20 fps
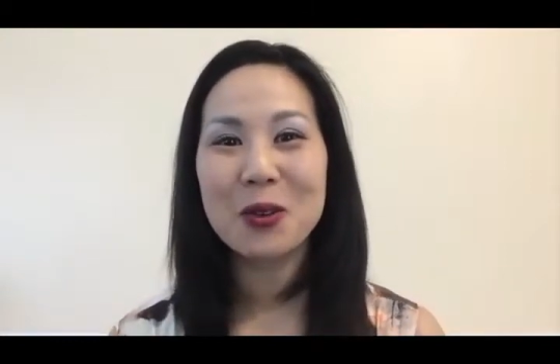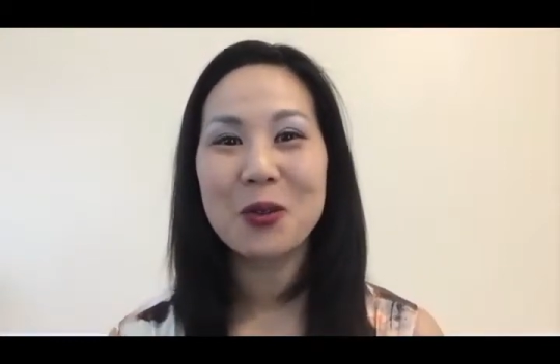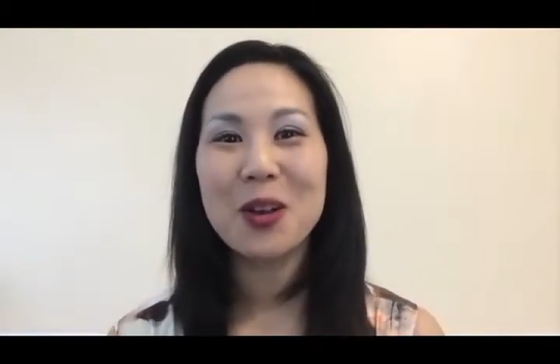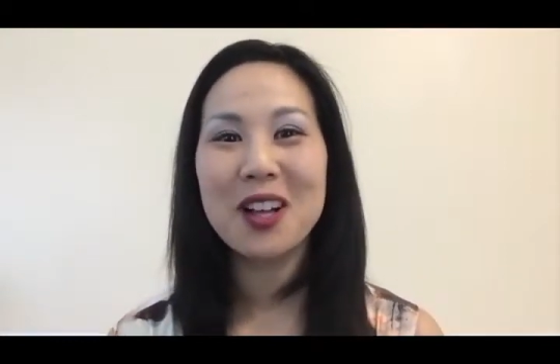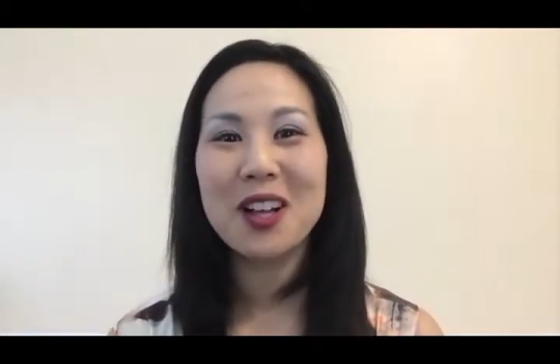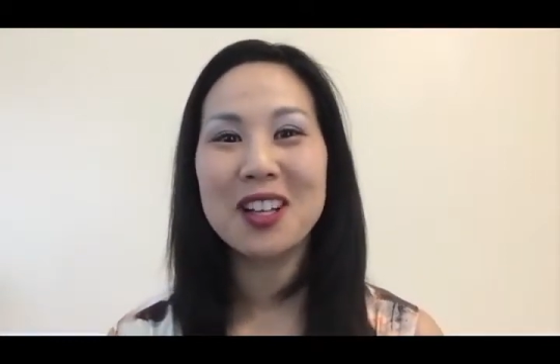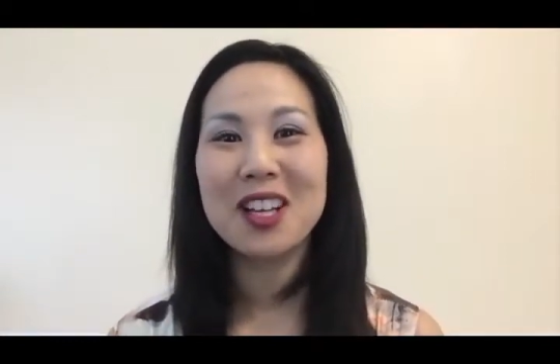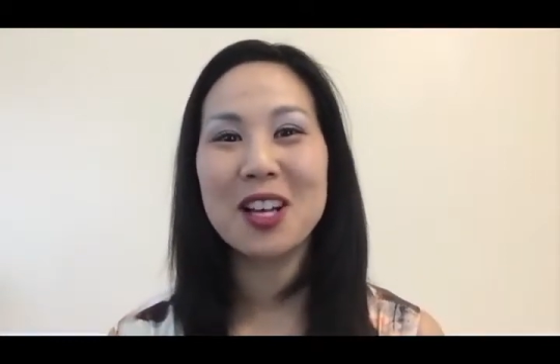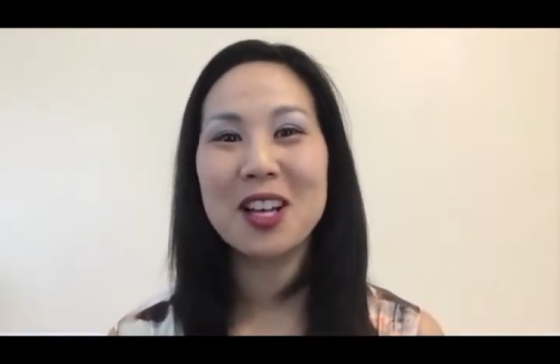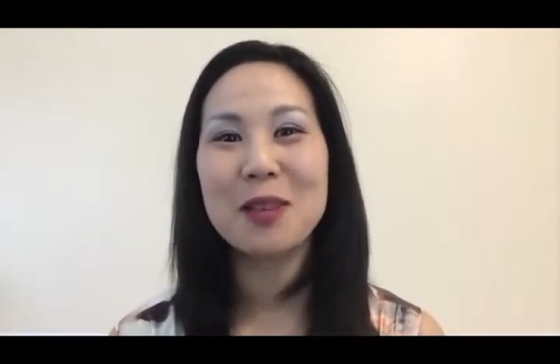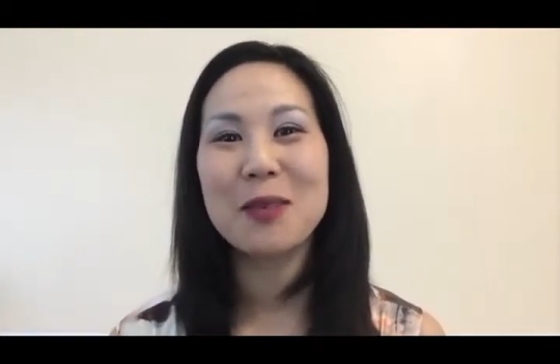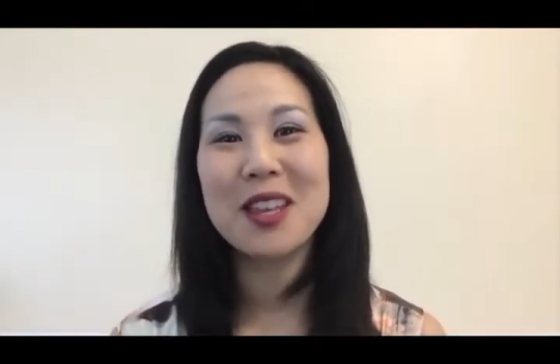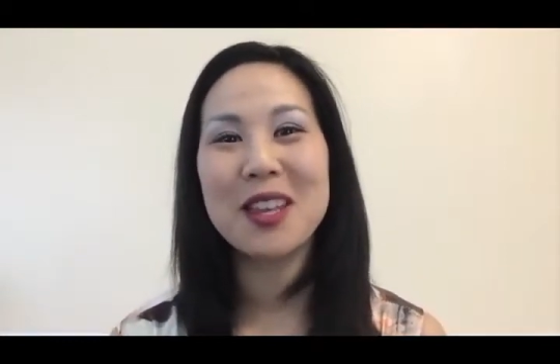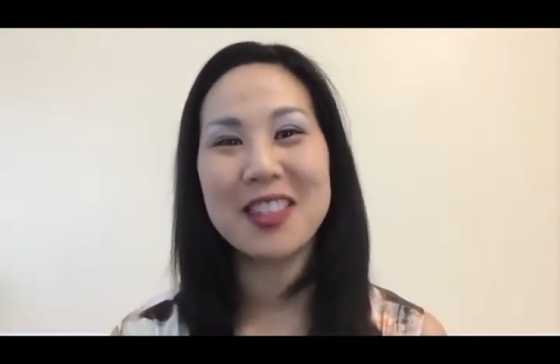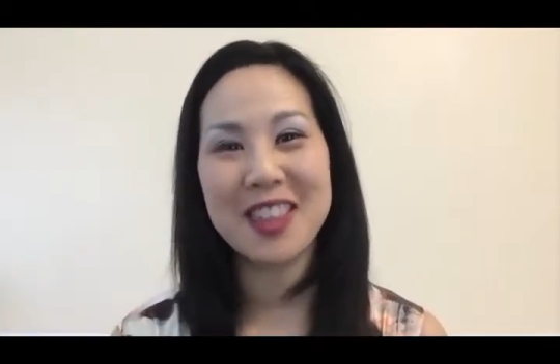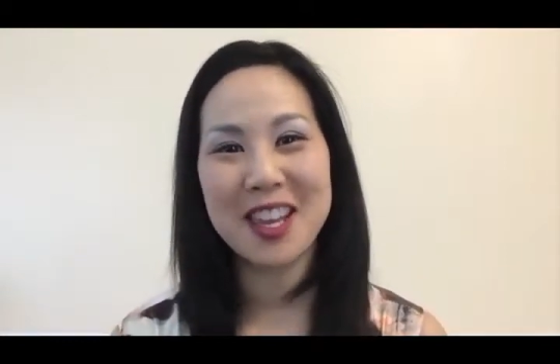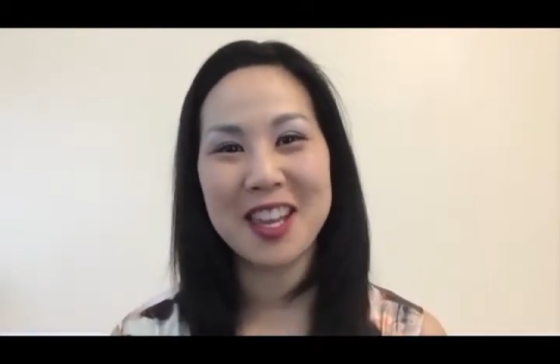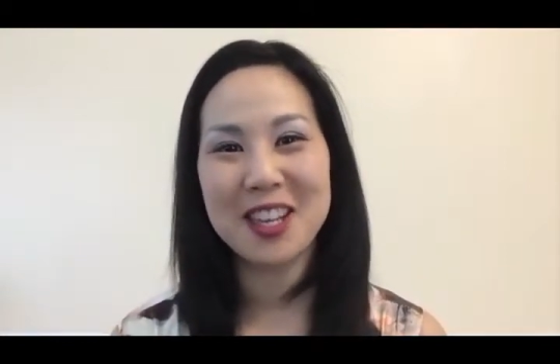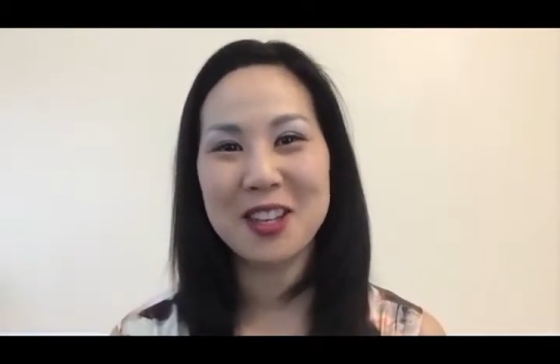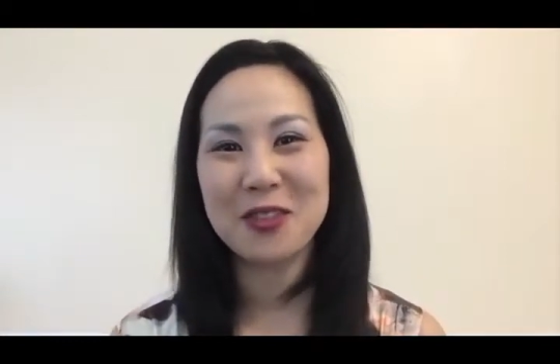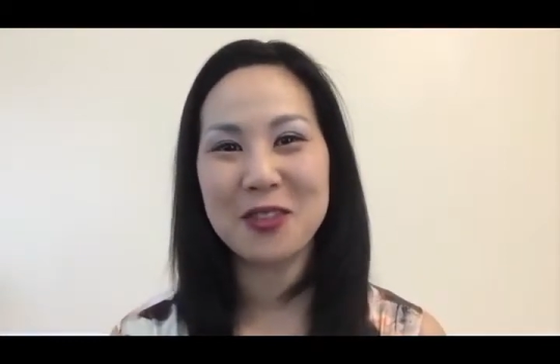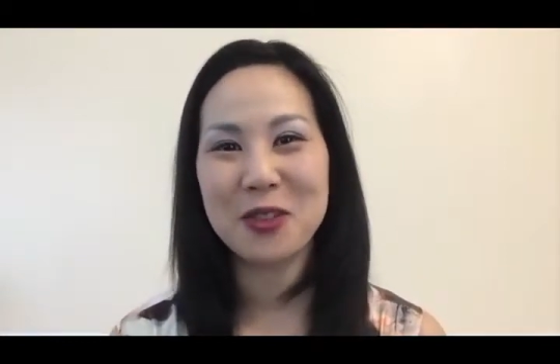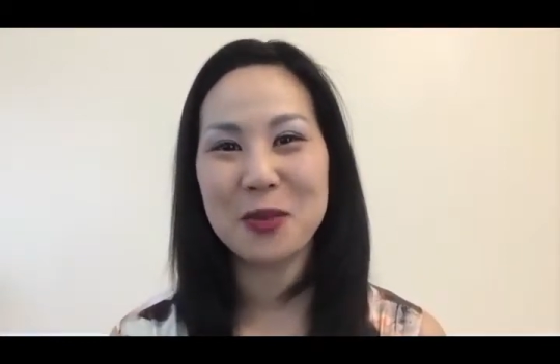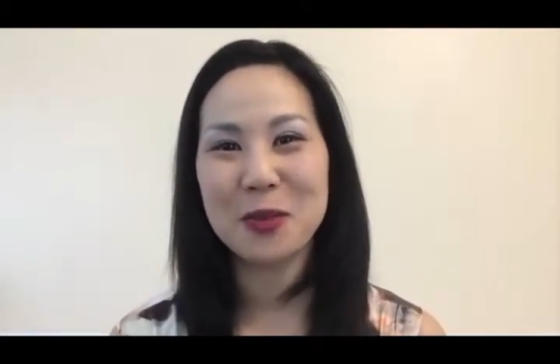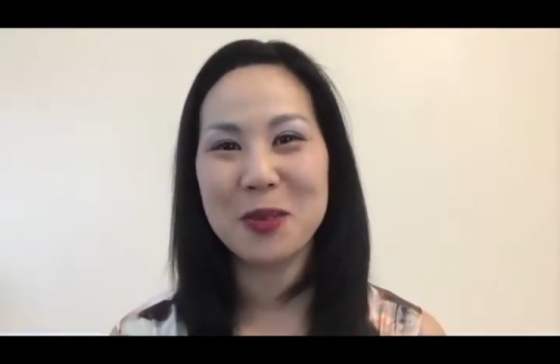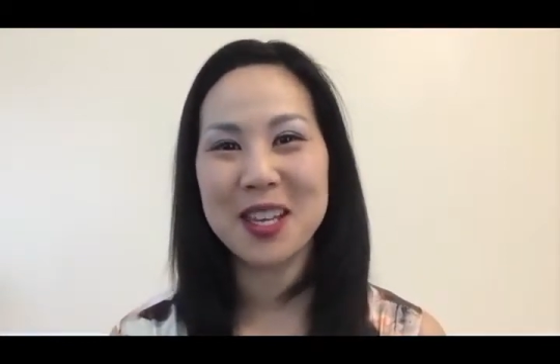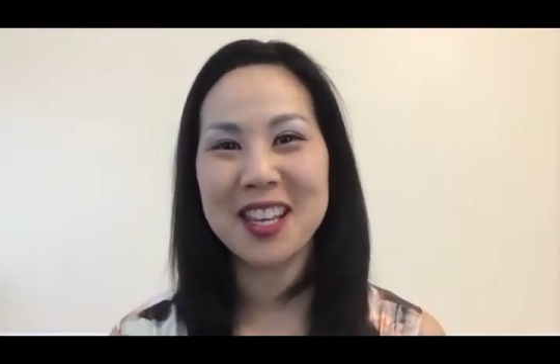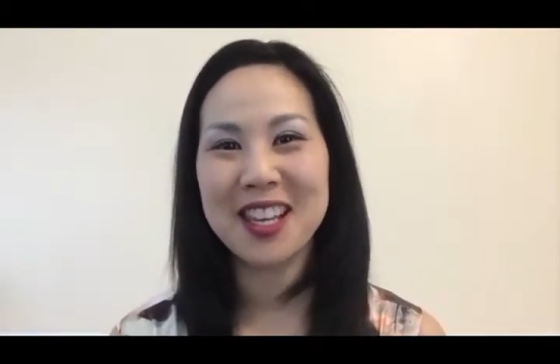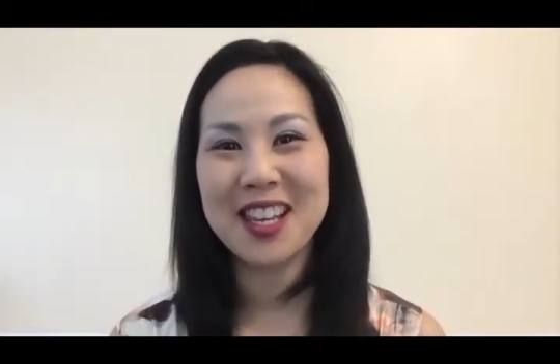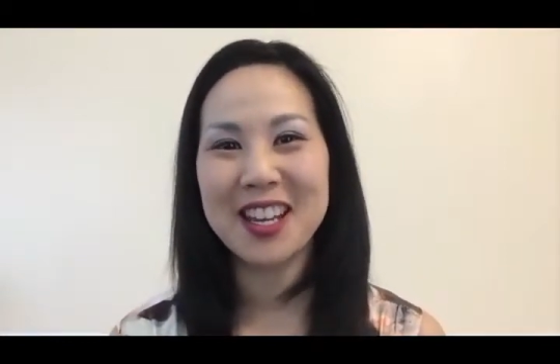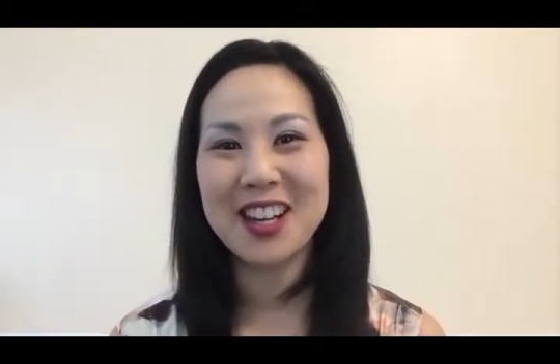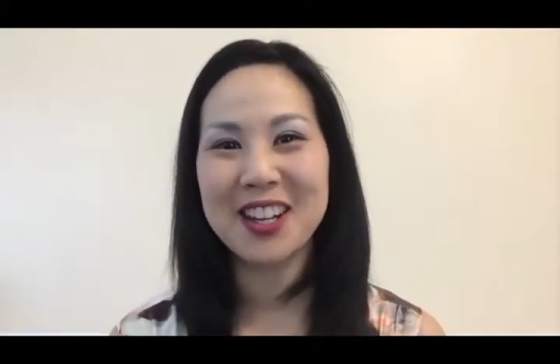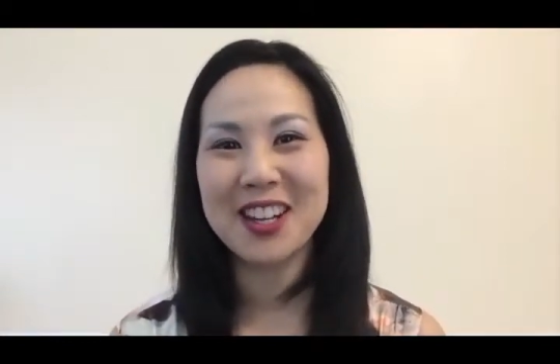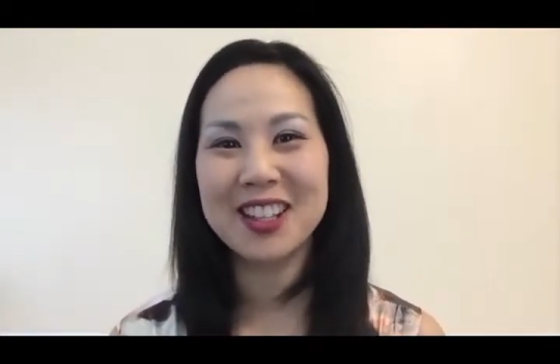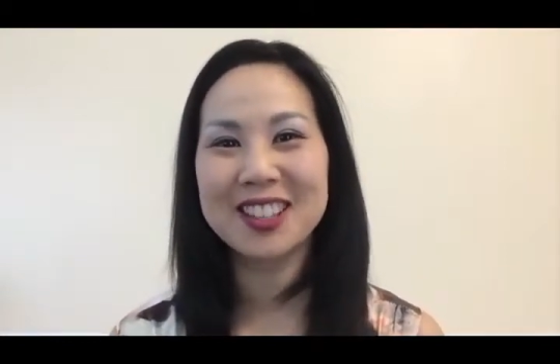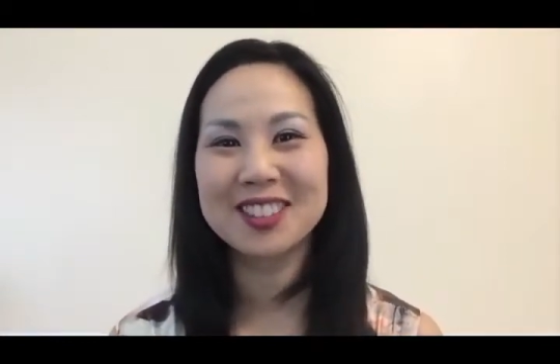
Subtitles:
welcome, and thank you for being here.